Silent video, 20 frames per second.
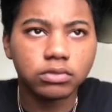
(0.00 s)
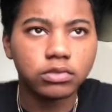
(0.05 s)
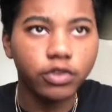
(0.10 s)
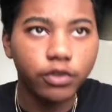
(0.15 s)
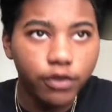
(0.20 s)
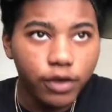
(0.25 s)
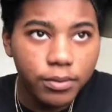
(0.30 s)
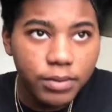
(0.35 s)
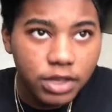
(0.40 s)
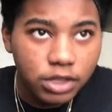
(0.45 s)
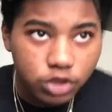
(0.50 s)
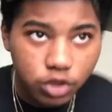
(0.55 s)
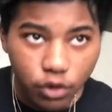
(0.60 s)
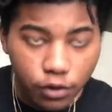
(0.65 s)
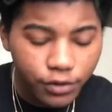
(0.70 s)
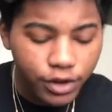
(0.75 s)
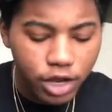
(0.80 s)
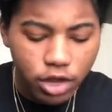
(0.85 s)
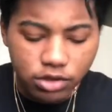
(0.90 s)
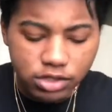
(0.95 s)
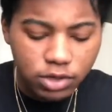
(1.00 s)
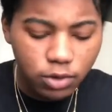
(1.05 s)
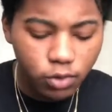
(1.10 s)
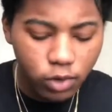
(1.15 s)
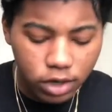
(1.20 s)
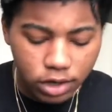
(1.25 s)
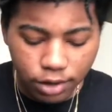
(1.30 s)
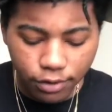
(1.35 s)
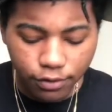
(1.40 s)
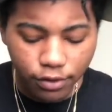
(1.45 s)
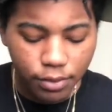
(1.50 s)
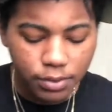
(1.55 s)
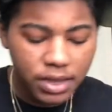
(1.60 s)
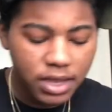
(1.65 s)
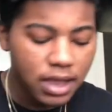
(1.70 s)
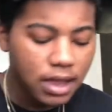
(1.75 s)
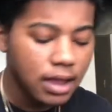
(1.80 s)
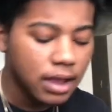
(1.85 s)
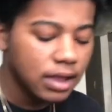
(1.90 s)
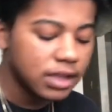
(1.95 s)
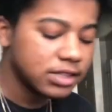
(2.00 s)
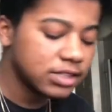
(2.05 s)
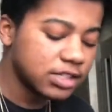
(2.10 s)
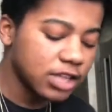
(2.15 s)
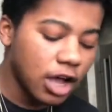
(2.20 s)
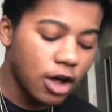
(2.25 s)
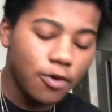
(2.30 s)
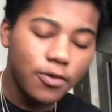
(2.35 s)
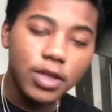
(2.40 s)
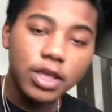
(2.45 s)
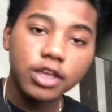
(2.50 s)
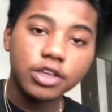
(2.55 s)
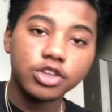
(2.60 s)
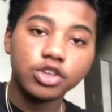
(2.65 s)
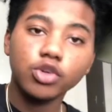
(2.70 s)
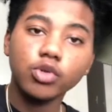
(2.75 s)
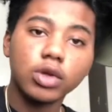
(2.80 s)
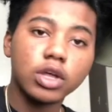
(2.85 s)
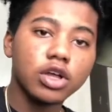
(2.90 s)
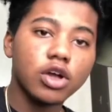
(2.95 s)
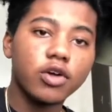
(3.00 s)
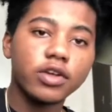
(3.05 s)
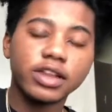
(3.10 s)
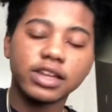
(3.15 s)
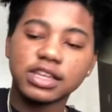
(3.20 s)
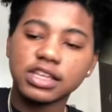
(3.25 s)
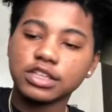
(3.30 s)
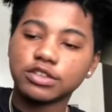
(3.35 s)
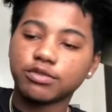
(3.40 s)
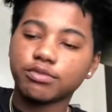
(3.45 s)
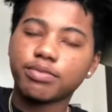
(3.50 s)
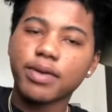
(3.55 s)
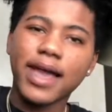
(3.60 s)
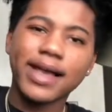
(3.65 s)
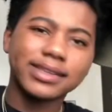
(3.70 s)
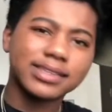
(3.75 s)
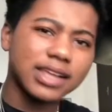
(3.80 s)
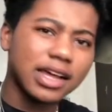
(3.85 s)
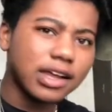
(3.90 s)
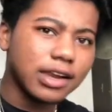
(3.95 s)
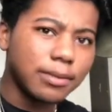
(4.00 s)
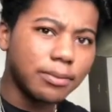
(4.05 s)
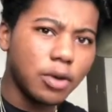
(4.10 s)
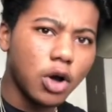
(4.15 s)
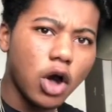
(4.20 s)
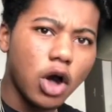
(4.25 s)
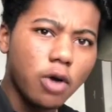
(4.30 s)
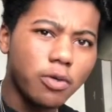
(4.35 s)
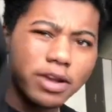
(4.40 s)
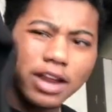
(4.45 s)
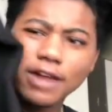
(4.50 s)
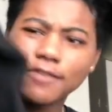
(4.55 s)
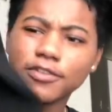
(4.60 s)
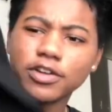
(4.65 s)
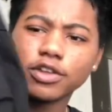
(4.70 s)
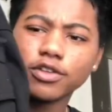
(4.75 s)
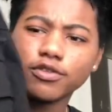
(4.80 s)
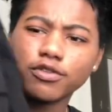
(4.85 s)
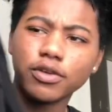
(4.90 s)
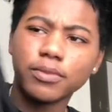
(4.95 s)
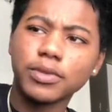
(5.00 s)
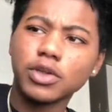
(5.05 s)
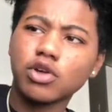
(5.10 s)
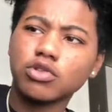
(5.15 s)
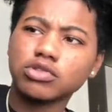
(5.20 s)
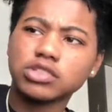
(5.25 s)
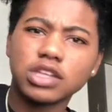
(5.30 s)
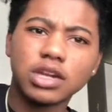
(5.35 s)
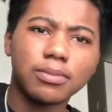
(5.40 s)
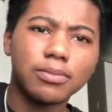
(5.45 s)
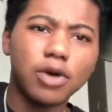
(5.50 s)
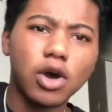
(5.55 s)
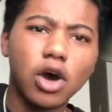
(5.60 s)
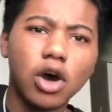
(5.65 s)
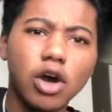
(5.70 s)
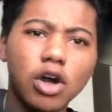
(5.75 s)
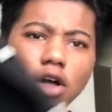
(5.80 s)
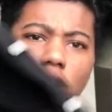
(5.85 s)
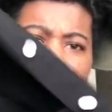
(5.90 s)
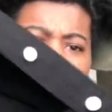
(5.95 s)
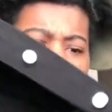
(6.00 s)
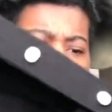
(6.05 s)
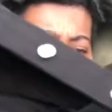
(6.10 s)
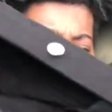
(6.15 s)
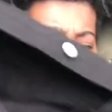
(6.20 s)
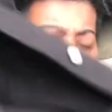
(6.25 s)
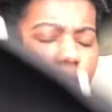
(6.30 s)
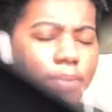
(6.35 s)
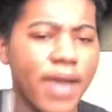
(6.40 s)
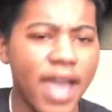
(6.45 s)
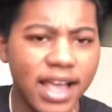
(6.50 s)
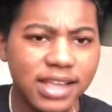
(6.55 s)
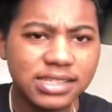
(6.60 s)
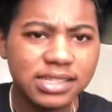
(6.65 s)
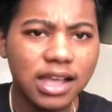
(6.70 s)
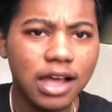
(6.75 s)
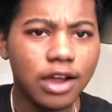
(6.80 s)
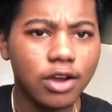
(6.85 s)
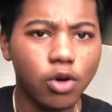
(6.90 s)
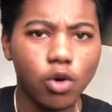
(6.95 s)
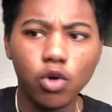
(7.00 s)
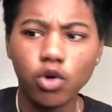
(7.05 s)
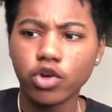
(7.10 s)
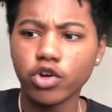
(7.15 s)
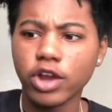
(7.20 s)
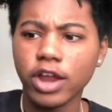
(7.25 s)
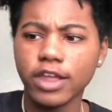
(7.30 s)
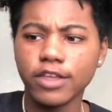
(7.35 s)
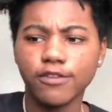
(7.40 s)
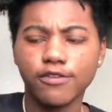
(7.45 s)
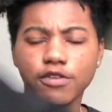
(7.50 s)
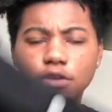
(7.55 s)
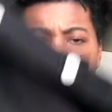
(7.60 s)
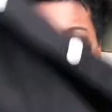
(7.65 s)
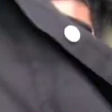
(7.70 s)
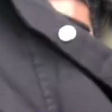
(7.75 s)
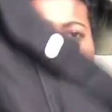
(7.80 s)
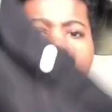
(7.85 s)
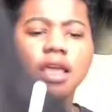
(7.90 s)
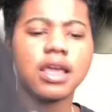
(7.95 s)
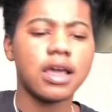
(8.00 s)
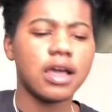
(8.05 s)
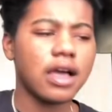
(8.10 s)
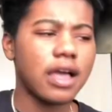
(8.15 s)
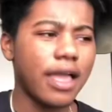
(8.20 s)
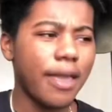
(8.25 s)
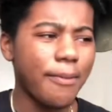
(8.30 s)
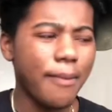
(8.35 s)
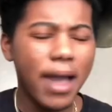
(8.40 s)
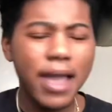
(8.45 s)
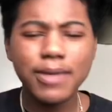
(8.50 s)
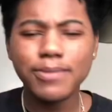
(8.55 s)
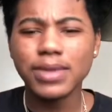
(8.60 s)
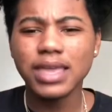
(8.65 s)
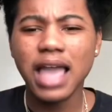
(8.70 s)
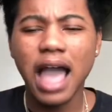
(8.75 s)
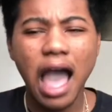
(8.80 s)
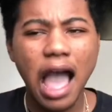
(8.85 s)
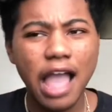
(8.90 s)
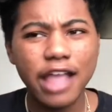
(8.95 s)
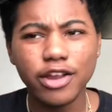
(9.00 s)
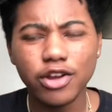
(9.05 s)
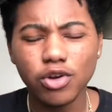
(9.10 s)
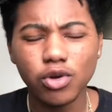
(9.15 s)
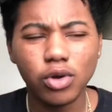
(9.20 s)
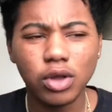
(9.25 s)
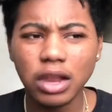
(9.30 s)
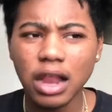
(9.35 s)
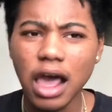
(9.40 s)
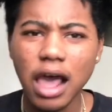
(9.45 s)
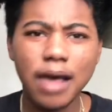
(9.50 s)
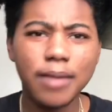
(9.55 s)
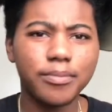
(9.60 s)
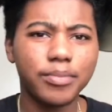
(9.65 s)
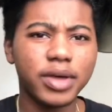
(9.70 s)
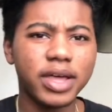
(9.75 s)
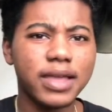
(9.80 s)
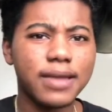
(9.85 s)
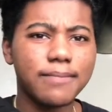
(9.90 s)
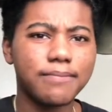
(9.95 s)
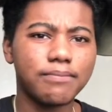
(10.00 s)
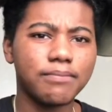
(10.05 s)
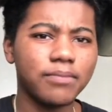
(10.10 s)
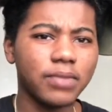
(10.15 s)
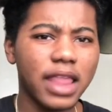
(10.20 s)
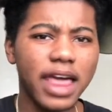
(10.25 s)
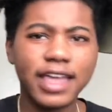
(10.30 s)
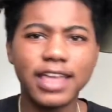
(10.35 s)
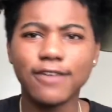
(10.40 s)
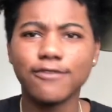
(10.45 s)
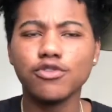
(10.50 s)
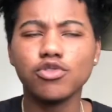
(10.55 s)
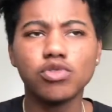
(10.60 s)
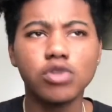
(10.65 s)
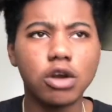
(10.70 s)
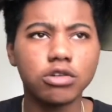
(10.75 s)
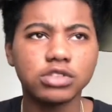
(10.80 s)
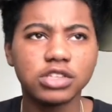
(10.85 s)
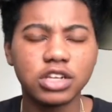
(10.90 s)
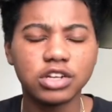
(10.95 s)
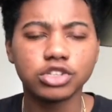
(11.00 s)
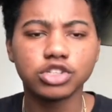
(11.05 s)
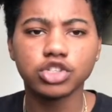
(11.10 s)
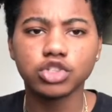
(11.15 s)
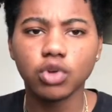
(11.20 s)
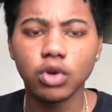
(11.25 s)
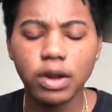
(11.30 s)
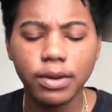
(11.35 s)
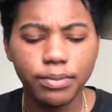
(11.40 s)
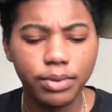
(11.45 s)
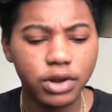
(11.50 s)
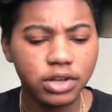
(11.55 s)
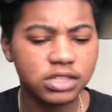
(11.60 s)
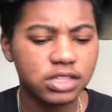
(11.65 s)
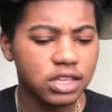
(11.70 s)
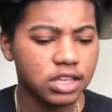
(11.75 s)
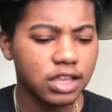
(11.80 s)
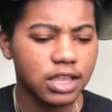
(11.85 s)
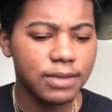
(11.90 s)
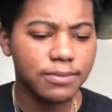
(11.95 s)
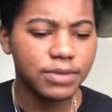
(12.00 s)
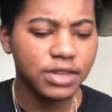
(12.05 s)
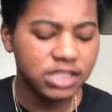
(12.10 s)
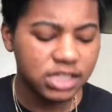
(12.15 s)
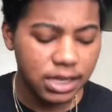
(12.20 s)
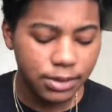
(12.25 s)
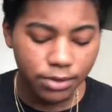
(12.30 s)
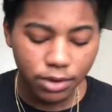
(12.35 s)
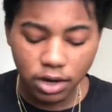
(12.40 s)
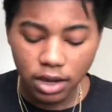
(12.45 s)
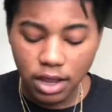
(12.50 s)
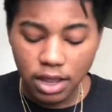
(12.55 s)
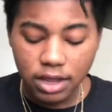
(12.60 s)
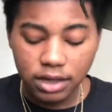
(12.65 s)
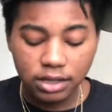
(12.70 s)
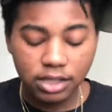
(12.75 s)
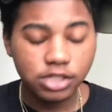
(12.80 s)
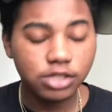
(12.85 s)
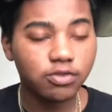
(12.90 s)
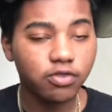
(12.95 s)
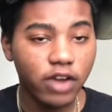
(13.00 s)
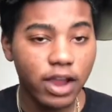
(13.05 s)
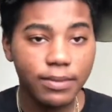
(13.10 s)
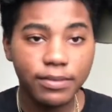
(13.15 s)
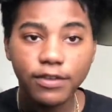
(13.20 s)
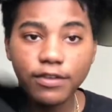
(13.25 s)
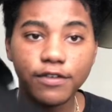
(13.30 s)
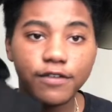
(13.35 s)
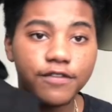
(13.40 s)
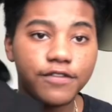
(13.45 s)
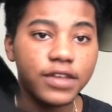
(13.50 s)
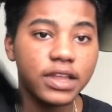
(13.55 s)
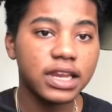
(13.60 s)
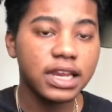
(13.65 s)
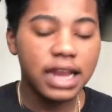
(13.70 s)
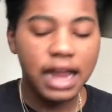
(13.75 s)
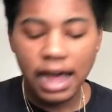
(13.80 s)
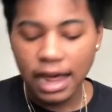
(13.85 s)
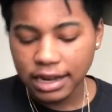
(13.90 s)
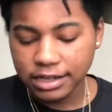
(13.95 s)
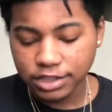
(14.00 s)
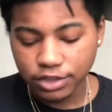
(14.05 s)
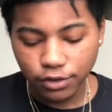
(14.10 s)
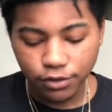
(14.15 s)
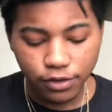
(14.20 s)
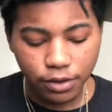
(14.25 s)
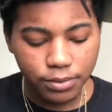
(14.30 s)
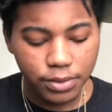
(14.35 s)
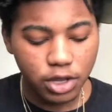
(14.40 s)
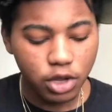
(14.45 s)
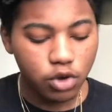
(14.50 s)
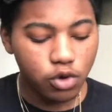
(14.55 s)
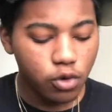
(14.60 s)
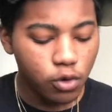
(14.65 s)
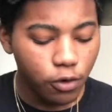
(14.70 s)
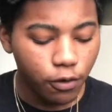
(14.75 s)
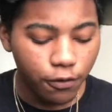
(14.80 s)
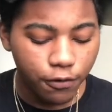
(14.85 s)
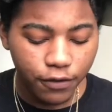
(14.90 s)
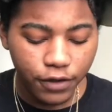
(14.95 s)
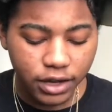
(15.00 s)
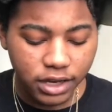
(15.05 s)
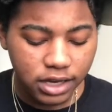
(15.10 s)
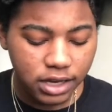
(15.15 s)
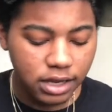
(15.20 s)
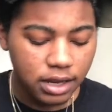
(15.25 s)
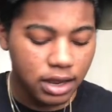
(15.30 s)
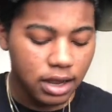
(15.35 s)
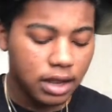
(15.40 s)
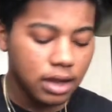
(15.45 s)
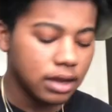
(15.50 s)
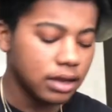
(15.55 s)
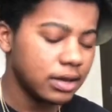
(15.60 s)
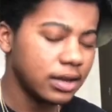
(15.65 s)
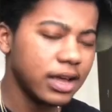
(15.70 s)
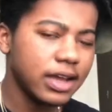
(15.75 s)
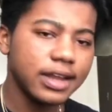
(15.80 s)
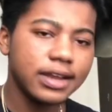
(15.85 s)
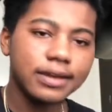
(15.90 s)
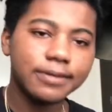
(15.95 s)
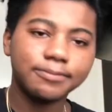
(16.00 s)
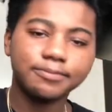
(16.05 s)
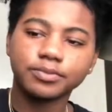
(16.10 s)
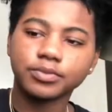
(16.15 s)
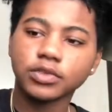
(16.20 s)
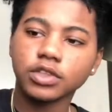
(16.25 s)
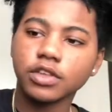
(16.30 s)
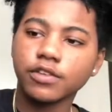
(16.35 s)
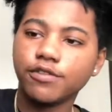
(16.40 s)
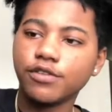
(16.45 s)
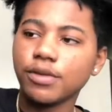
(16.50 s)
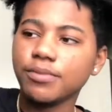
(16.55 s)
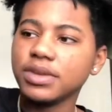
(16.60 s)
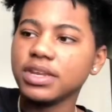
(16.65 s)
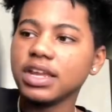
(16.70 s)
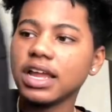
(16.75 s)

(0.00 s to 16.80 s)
You feel me? Two videos in one. You feel me? So you can go get these from PacSun, the mall, whatever, you feel me? Go to the mall, go to PacSun, order it, you feel me? It might be higher online, but in, like if you go to the store in person, it can be cheaper. This ran me for $50, you feel me? A cool 50 Nothing, you feel me?